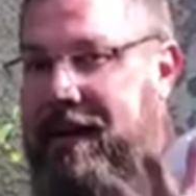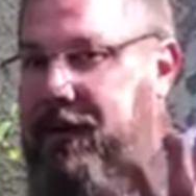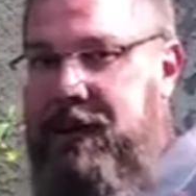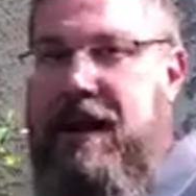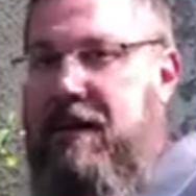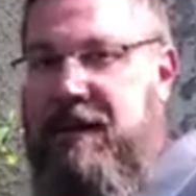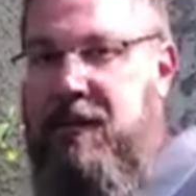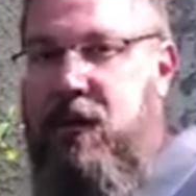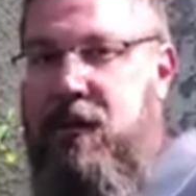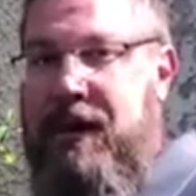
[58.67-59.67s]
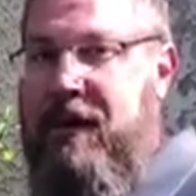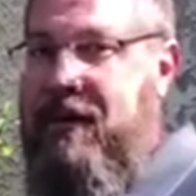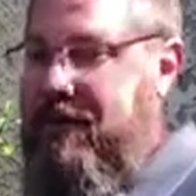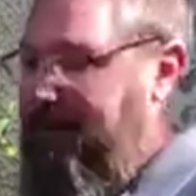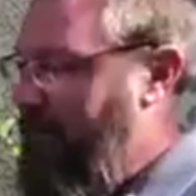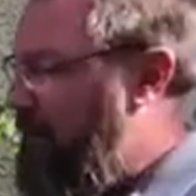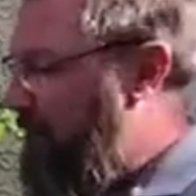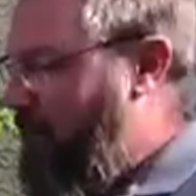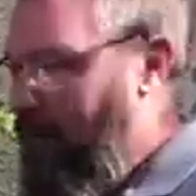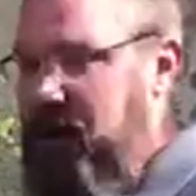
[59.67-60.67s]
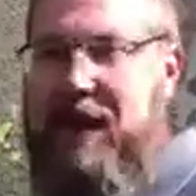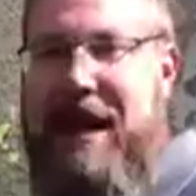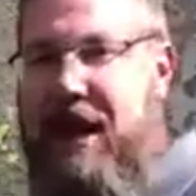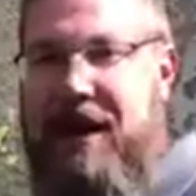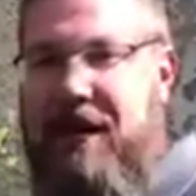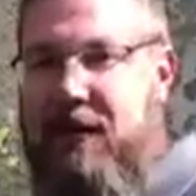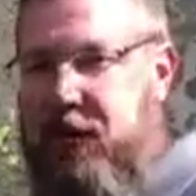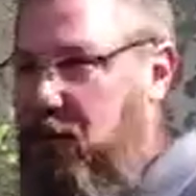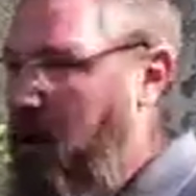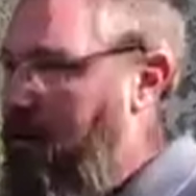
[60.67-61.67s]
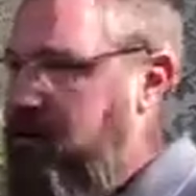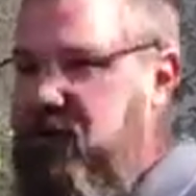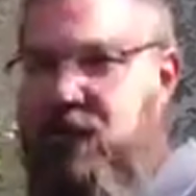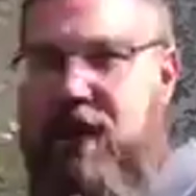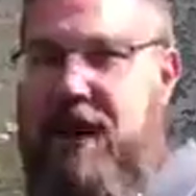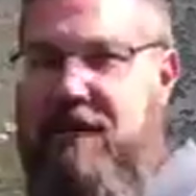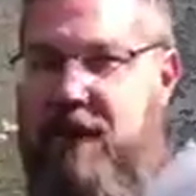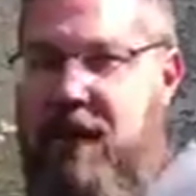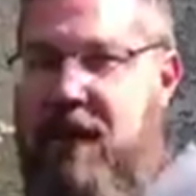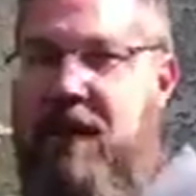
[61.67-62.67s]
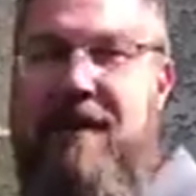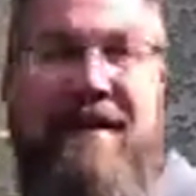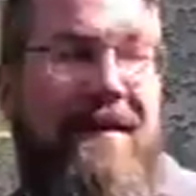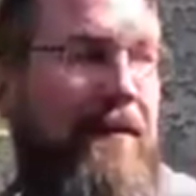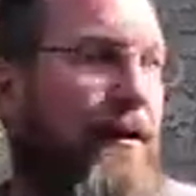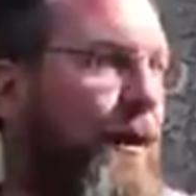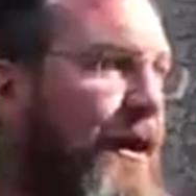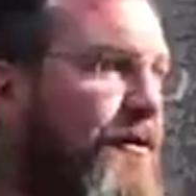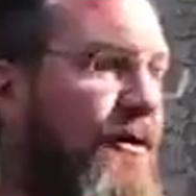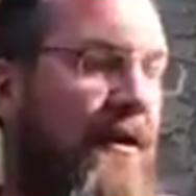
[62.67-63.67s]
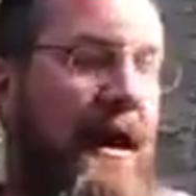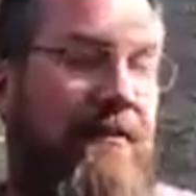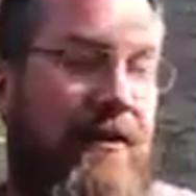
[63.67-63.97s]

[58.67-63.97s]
At 3 a.m. in the morning, you don't want to be out here with water spraying everywhere. The only way you can turn it off